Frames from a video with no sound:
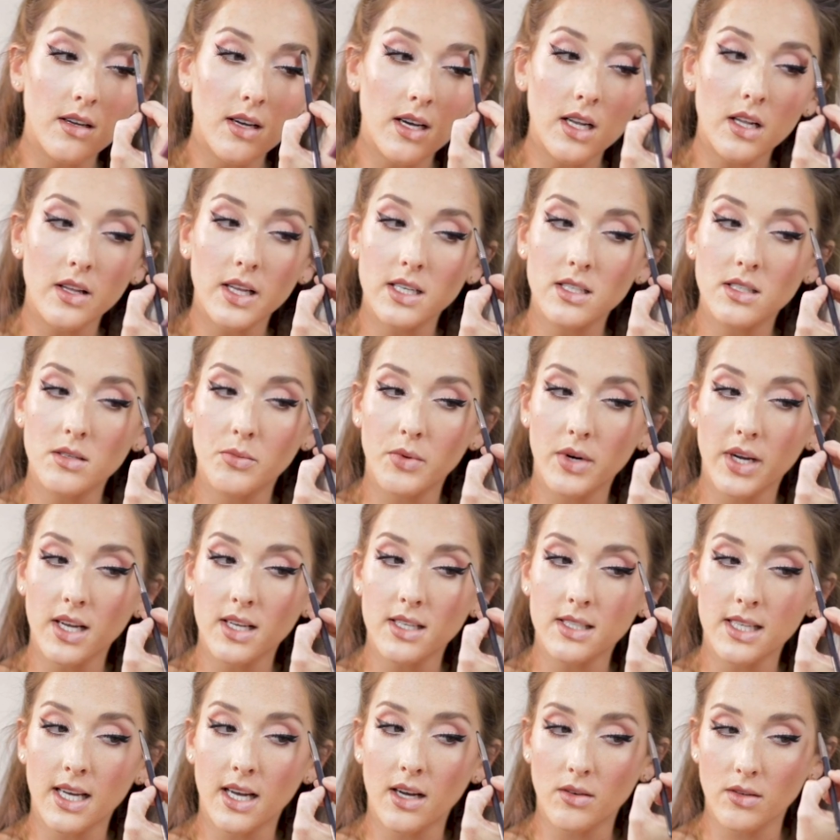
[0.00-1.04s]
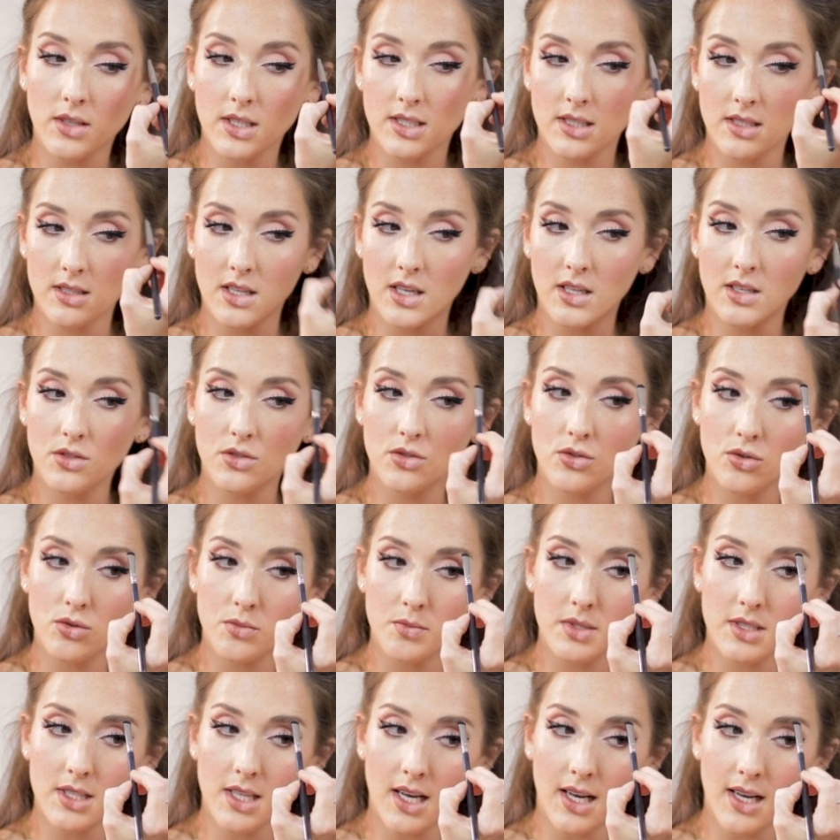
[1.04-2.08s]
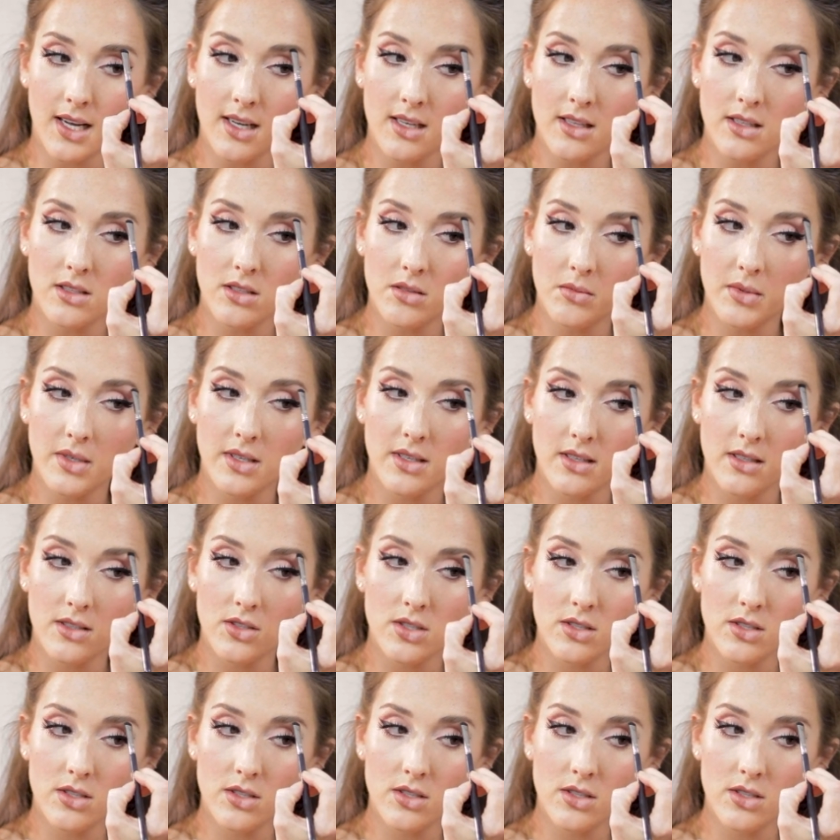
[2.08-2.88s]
I don't like to bring it down because then that droops the eye a little bit.